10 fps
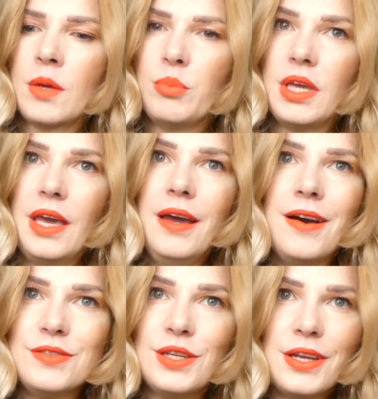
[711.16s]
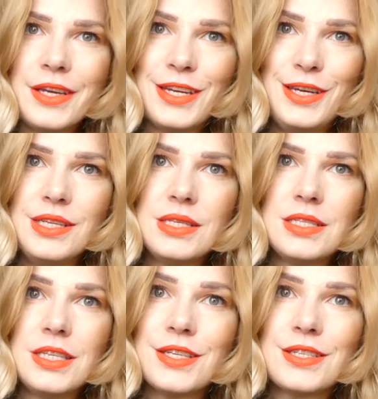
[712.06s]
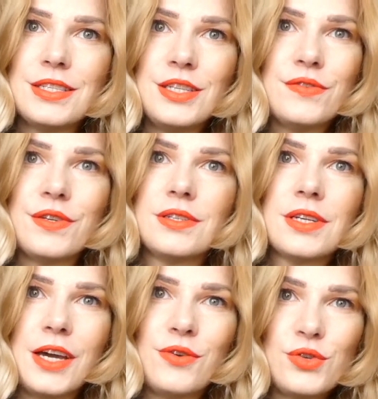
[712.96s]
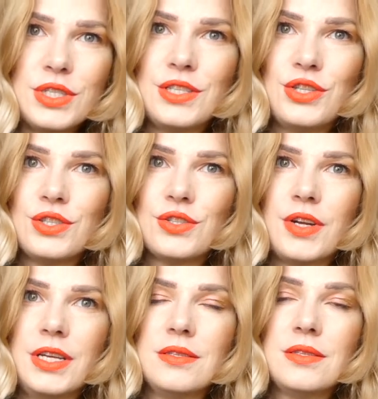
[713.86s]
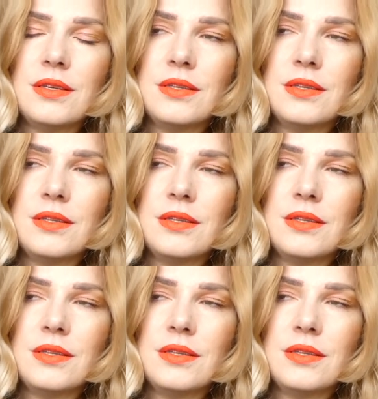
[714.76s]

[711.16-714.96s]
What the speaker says: But yeah, I've done like at least 6 different kind of transition trends.